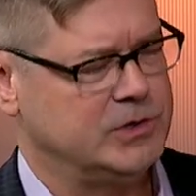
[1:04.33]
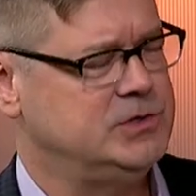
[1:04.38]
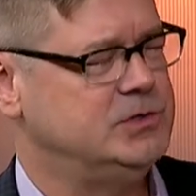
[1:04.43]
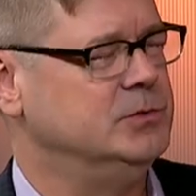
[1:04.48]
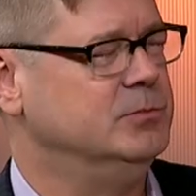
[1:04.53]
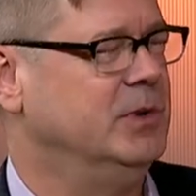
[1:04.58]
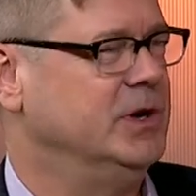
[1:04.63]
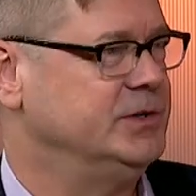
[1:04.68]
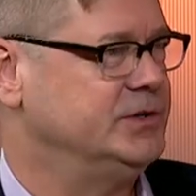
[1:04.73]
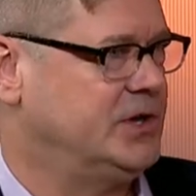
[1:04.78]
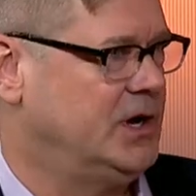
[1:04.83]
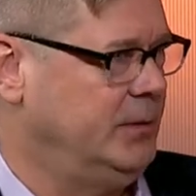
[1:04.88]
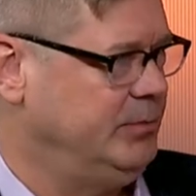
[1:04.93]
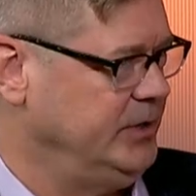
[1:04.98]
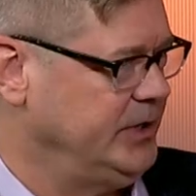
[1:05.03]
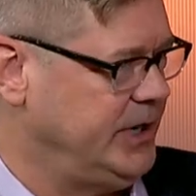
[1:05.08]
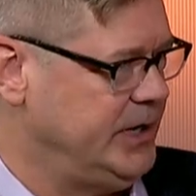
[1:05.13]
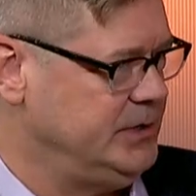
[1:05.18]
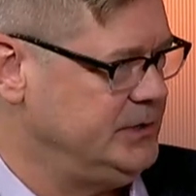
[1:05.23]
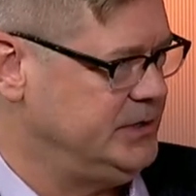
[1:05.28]
too much
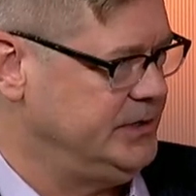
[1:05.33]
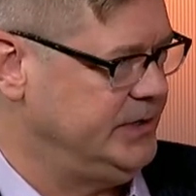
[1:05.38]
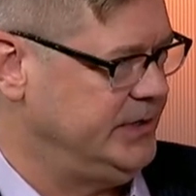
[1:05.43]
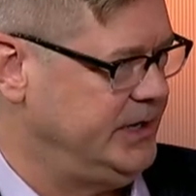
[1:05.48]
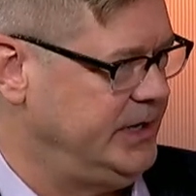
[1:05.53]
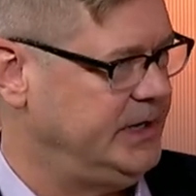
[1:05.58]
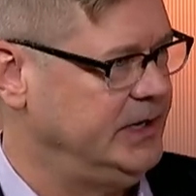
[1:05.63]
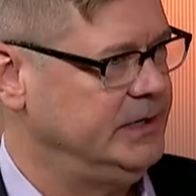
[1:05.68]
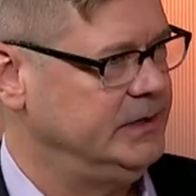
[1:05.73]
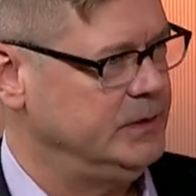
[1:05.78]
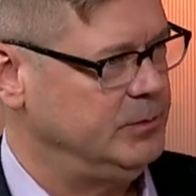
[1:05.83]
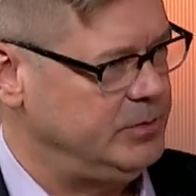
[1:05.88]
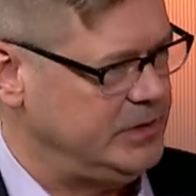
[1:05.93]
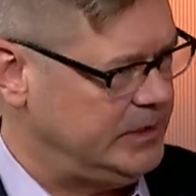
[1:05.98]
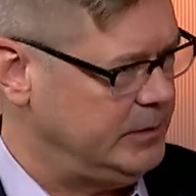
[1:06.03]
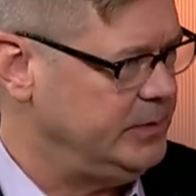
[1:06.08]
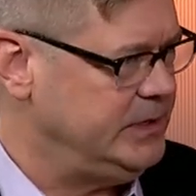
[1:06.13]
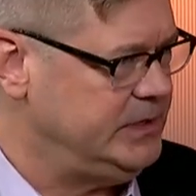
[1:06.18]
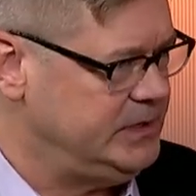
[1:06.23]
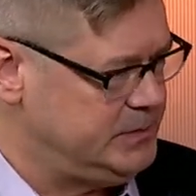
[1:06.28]
complication in the
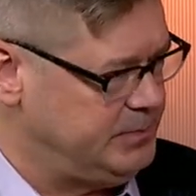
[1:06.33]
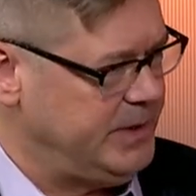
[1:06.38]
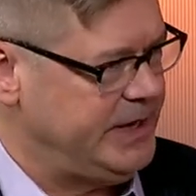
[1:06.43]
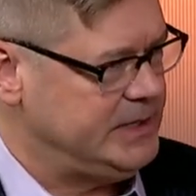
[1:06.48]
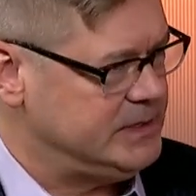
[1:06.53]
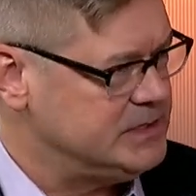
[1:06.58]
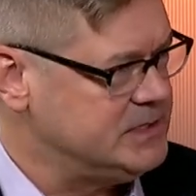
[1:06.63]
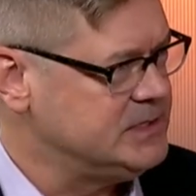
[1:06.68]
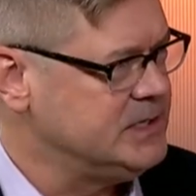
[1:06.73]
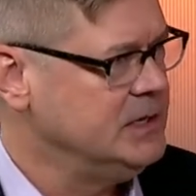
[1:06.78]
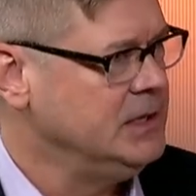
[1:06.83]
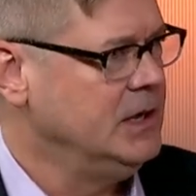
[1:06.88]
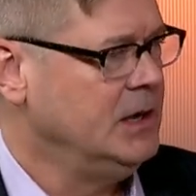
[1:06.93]
B2B space.